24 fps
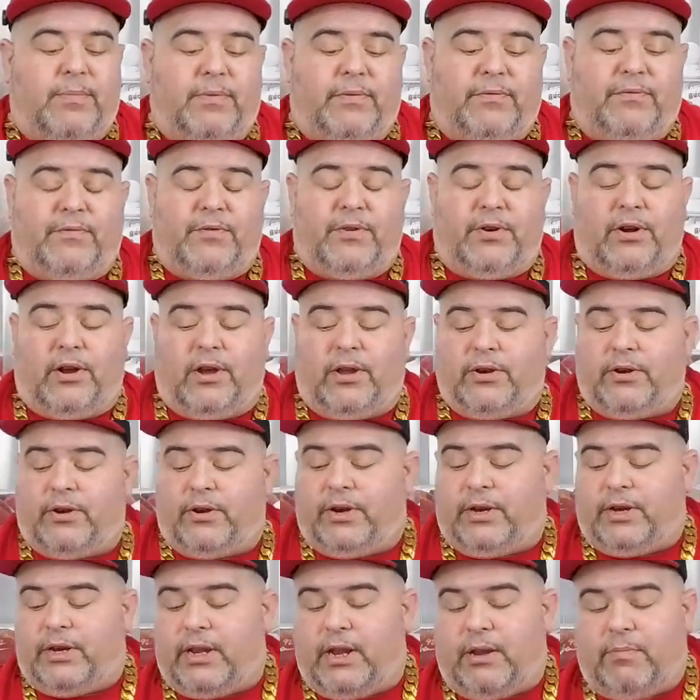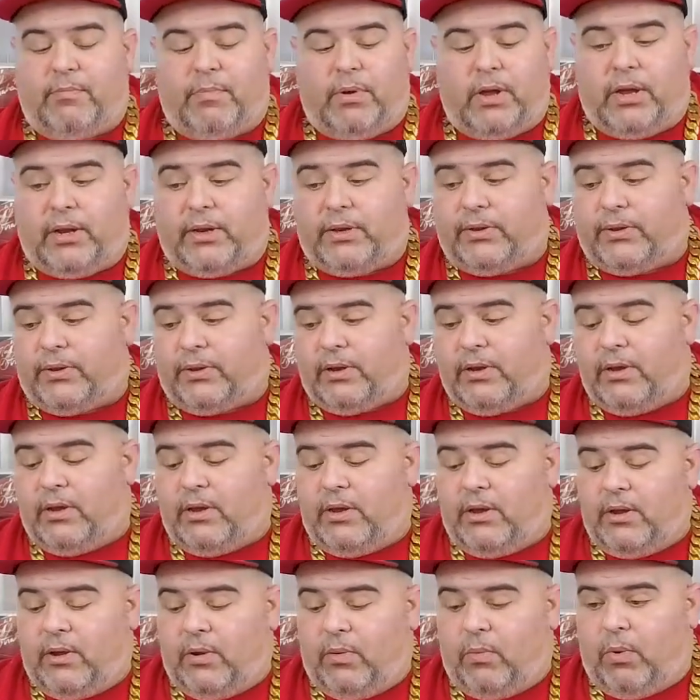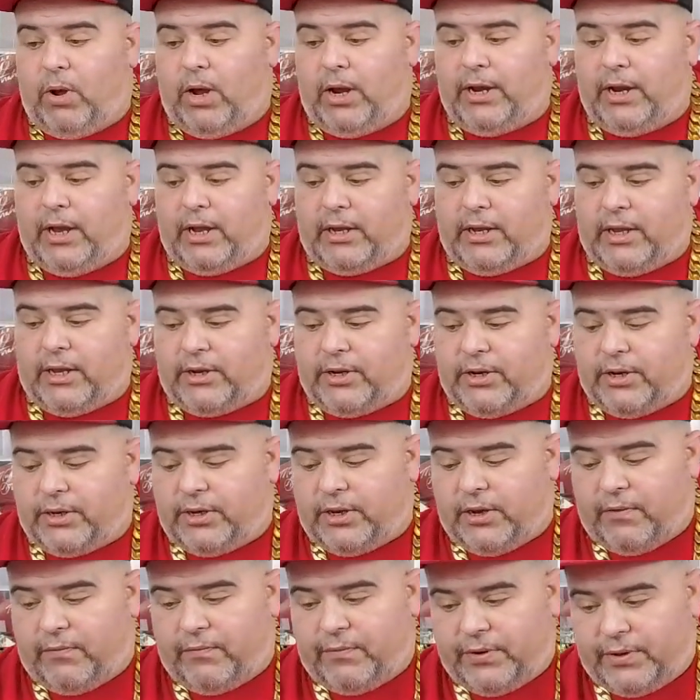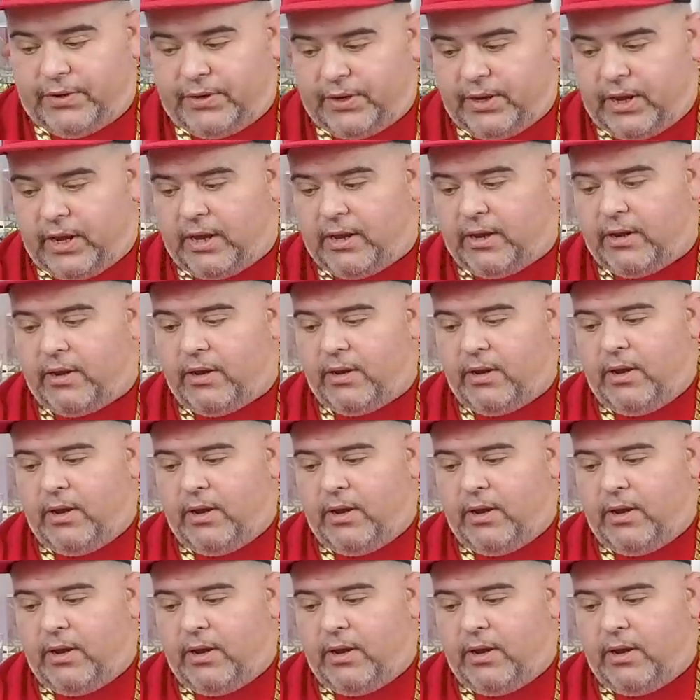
But for $110, why not get yourself a set?